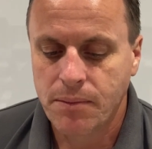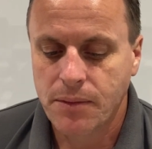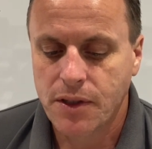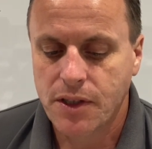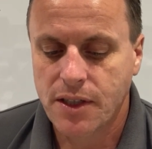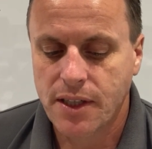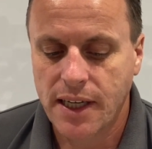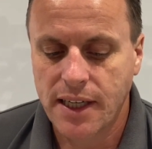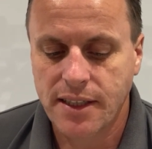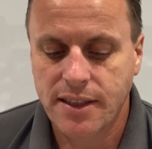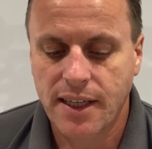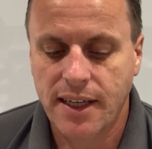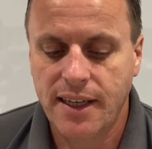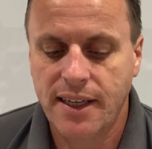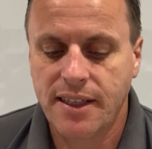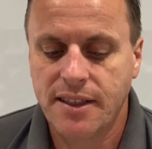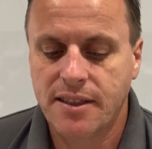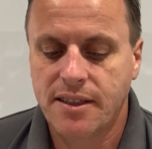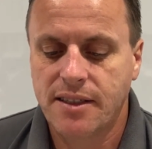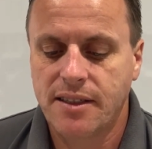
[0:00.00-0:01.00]
states that in
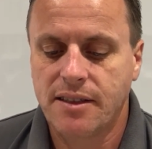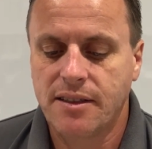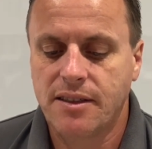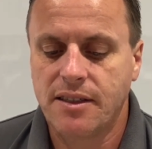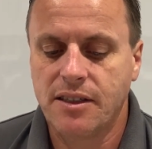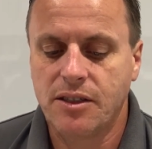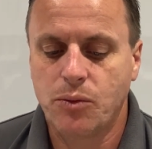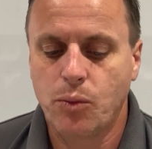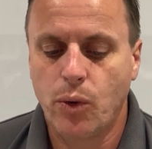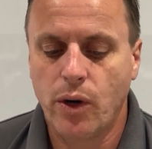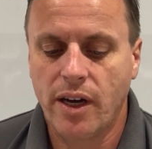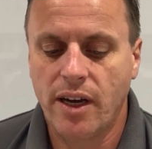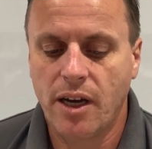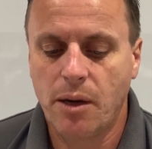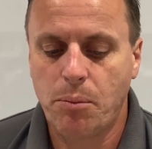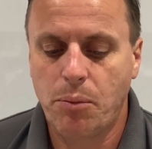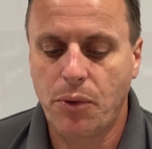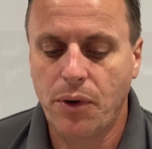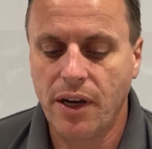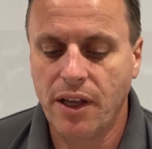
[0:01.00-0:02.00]
instances where a
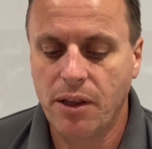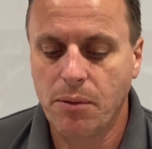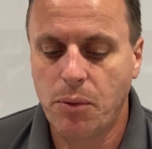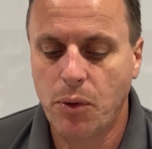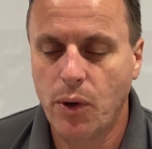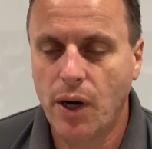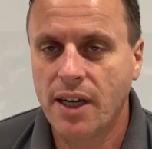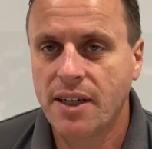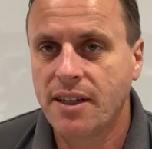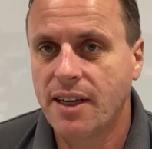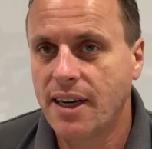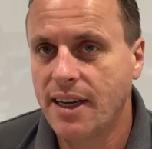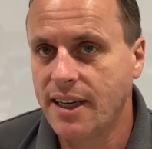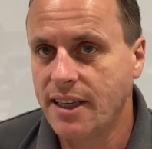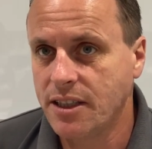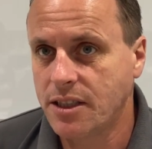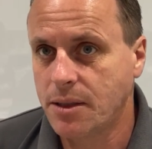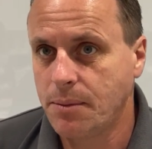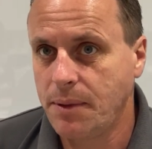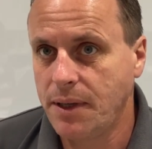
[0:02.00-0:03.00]
breathable underlay
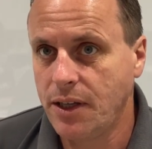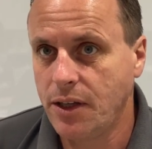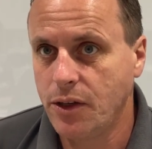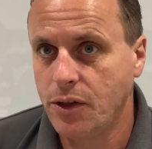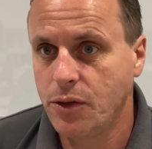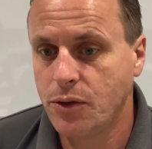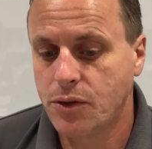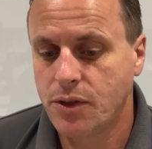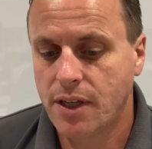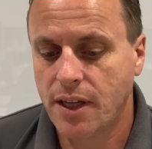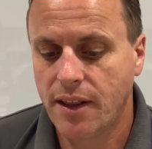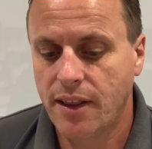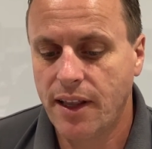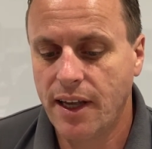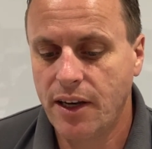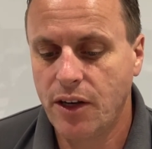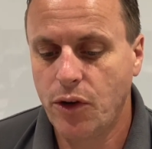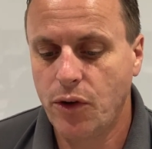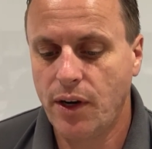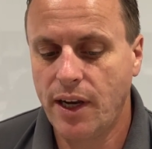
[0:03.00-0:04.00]
is to be used,
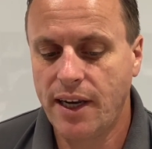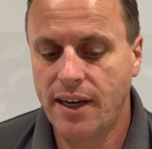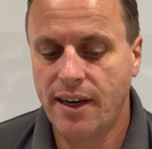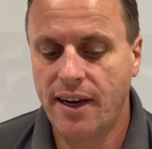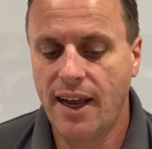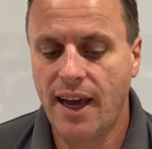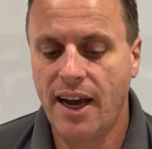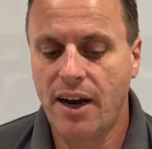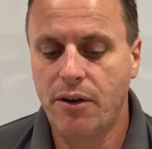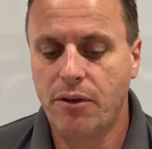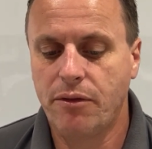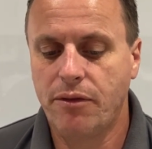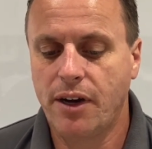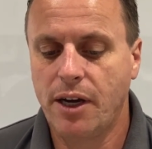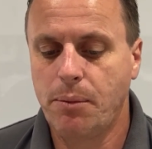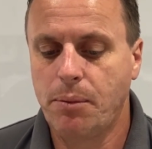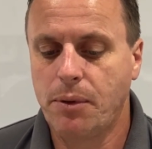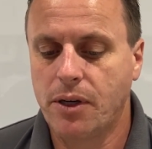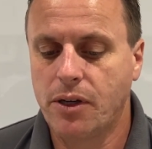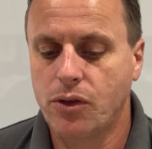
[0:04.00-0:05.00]
then you need an air and
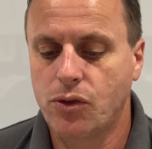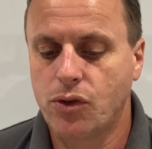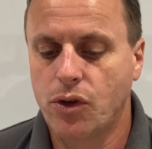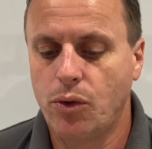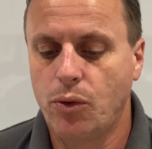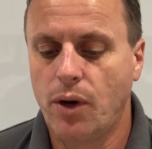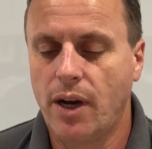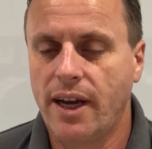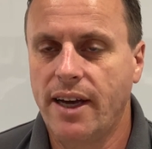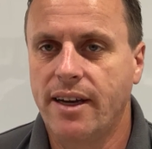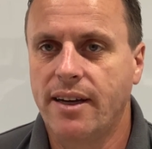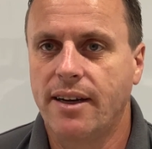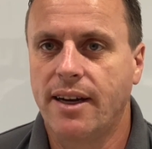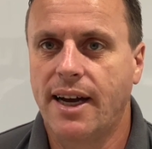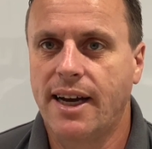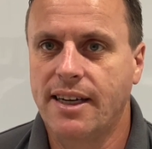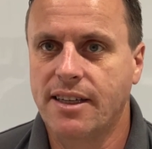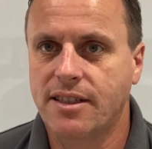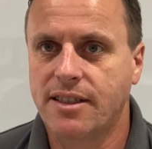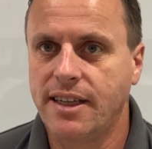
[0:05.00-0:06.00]
vapour control layer
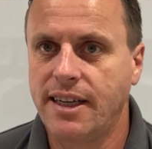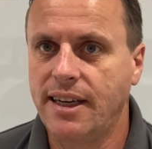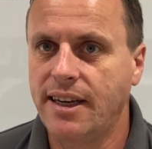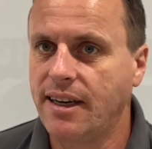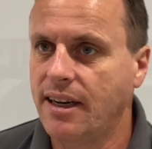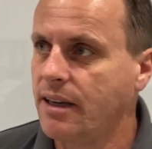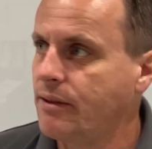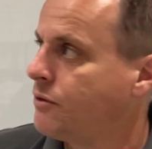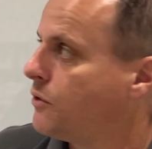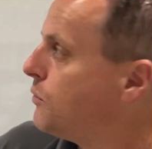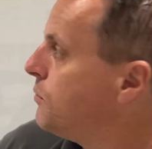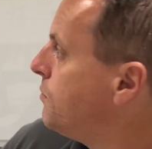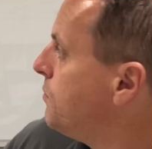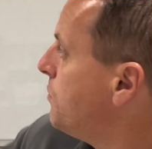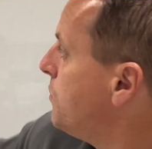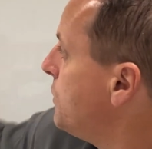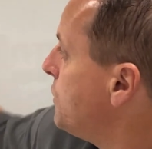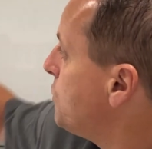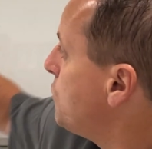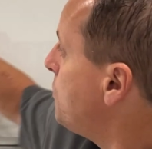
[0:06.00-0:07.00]
at ceiling level,
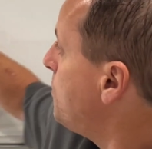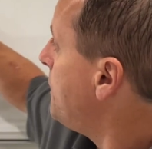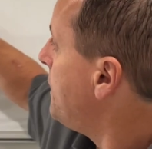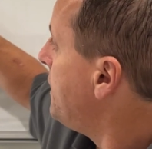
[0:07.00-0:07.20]
which would be